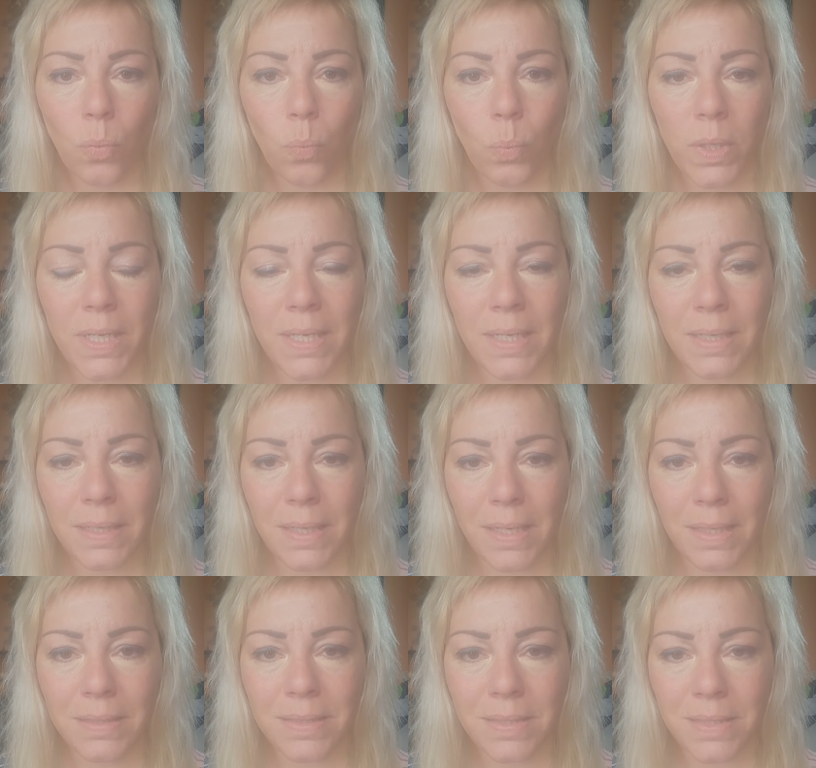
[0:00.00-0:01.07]
We didn't
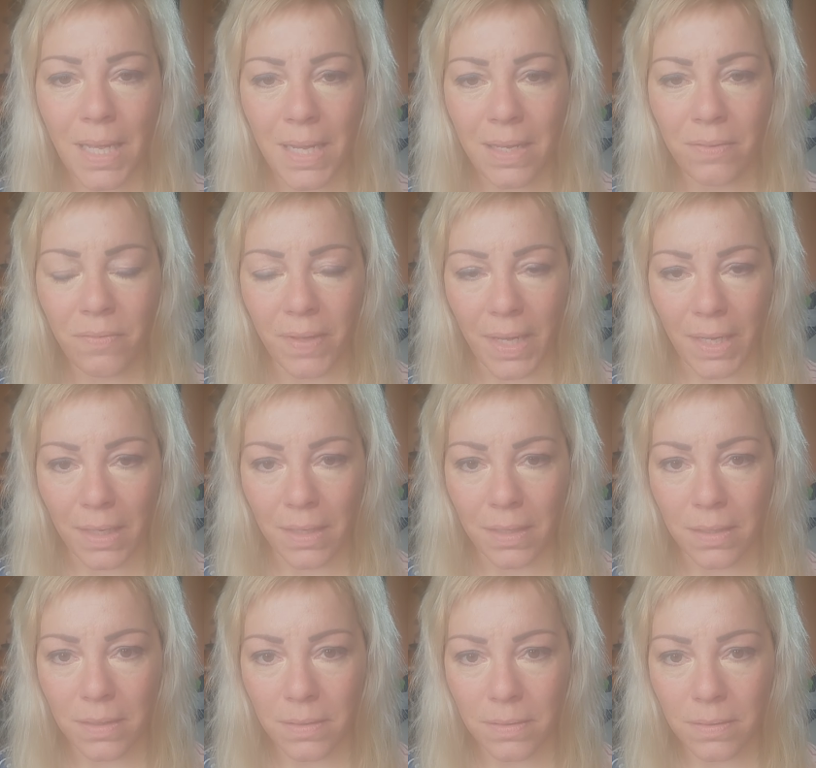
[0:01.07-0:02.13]
need saving.
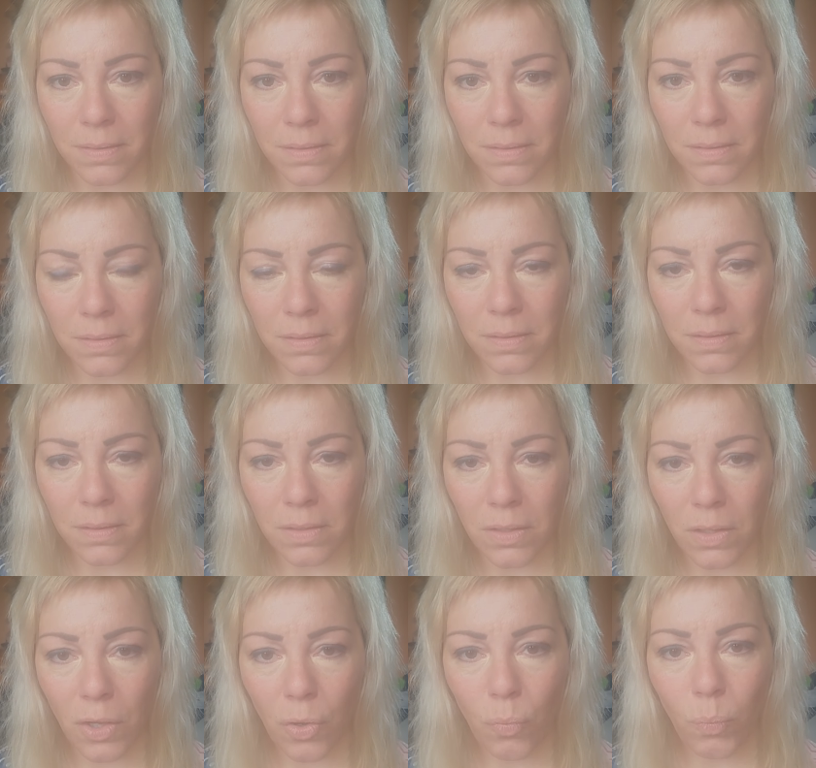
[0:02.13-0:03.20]

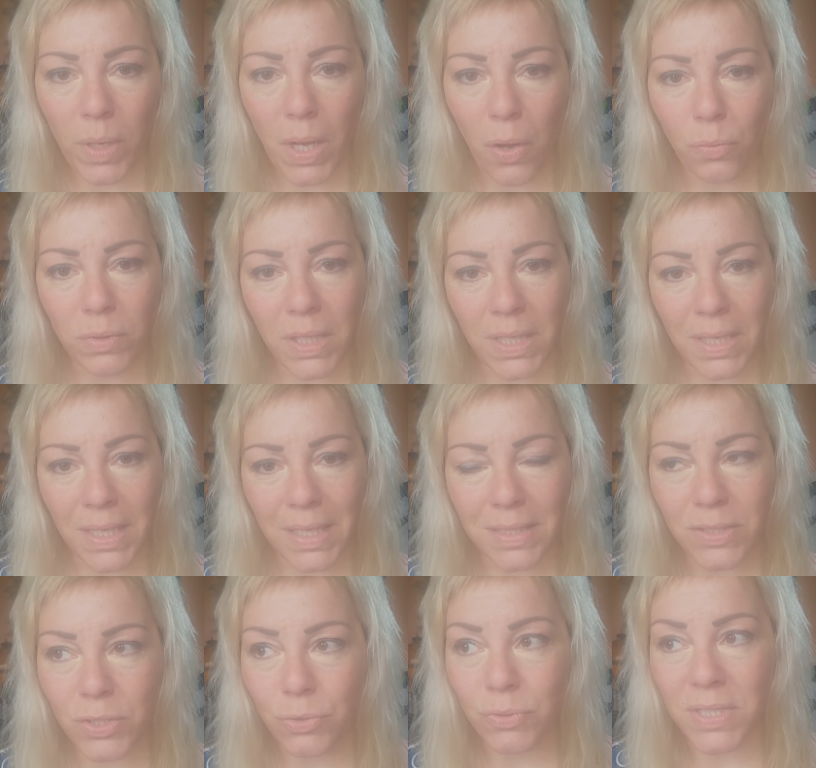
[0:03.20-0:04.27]
We only
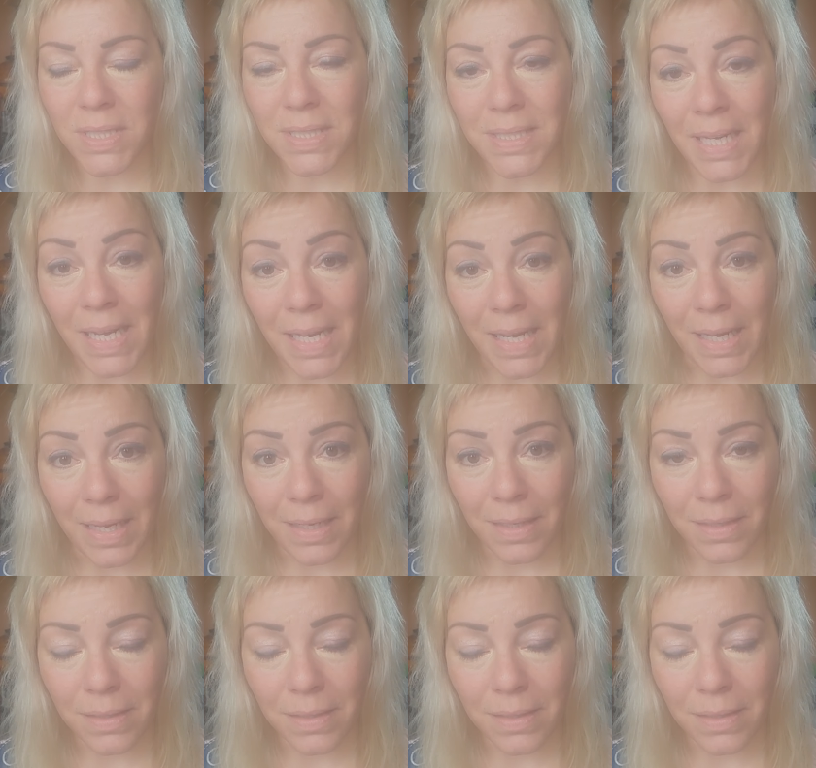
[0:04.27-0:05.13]
need to see